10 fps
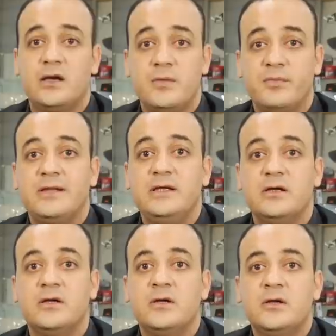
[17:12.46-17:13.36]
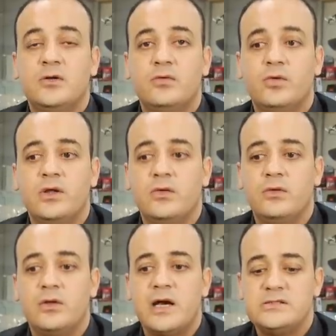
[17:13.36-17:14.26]
company. We,
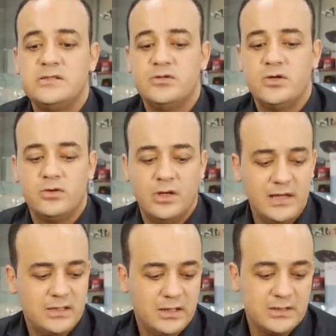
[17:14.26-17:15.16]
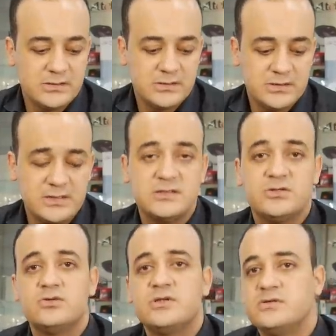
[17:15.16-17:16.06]
as you know, ATEC is since
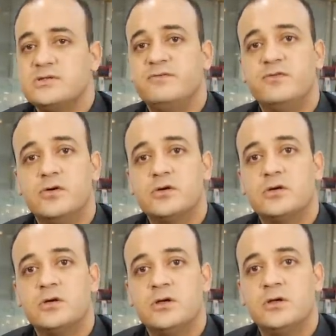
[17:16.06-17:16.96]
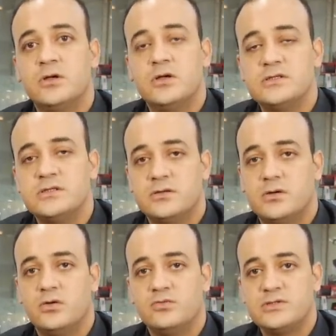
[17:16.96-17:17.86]
2004. It's uh,
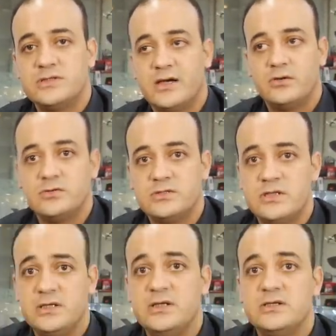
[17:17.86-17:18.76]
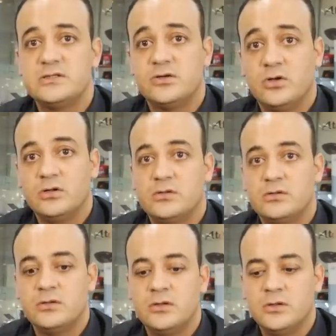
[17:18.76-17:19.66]
almost now is 10 years old,
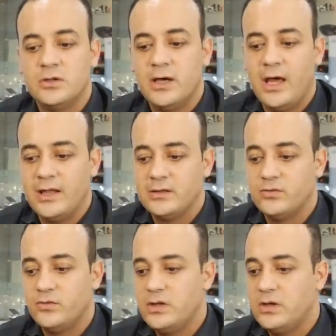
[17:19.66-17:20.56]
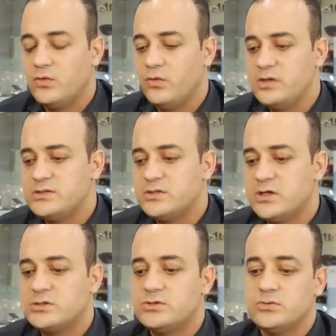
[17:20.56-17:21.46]
and we we
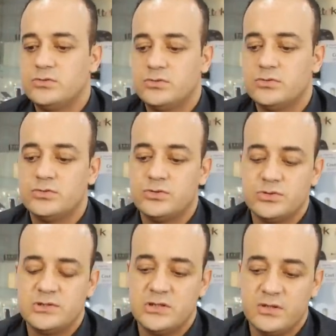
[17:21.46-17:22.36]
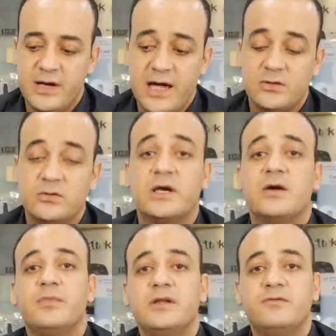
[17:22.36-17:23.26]
start to to set up Aikun
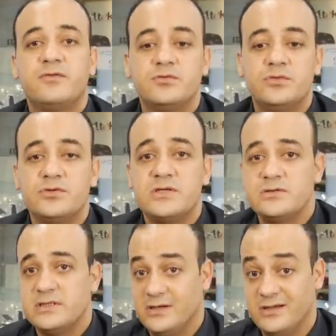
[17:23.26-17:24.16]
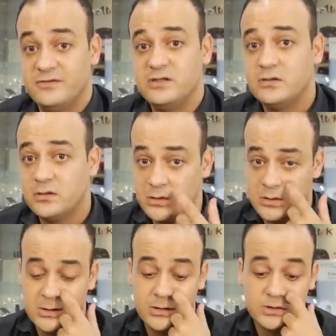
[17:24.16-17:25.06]
company from 2011.
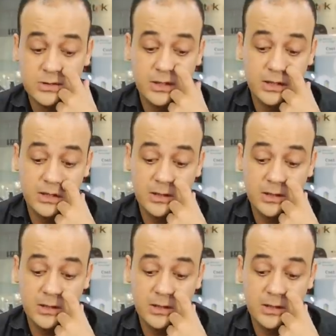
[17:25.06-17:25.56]
Uh,